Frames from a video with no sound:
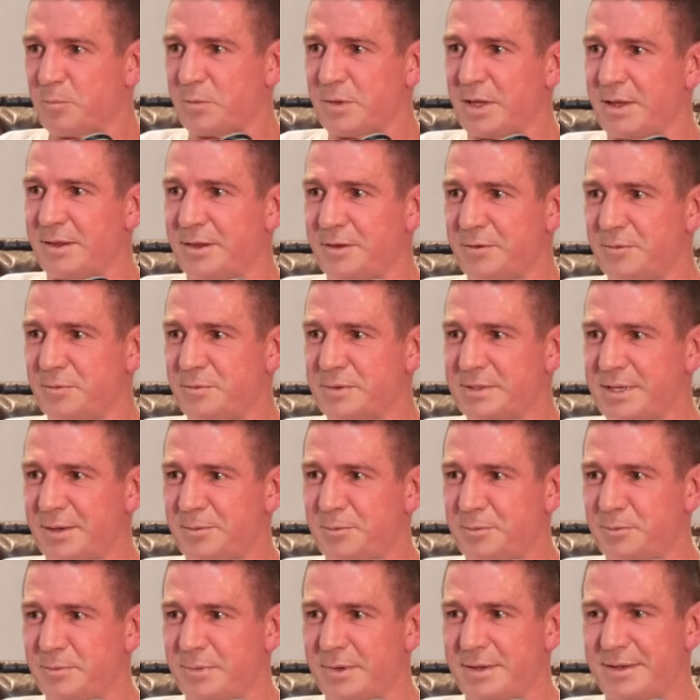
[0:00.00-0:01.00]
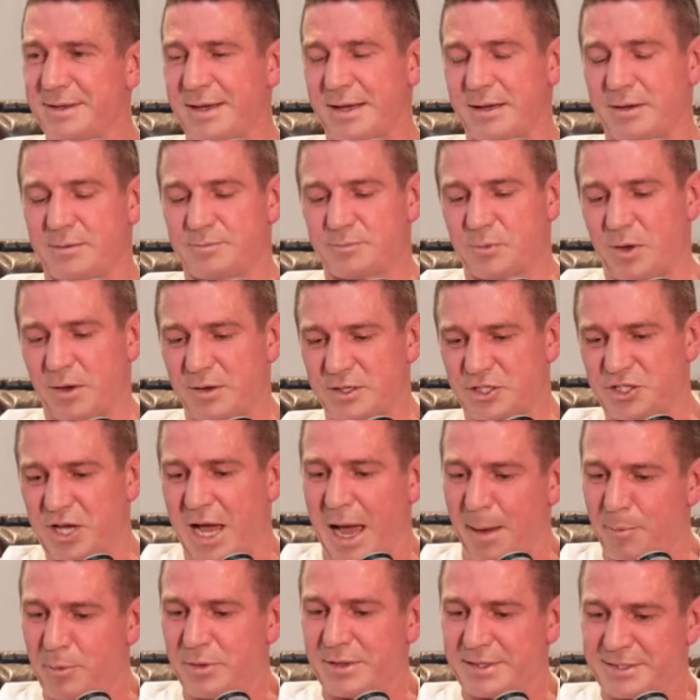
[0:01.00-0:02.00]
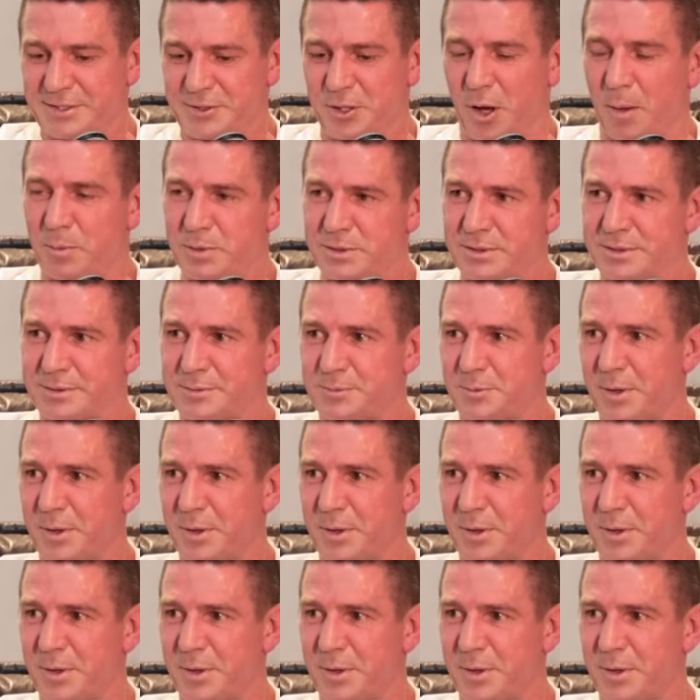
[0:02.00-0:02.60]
And then I sharpened the stops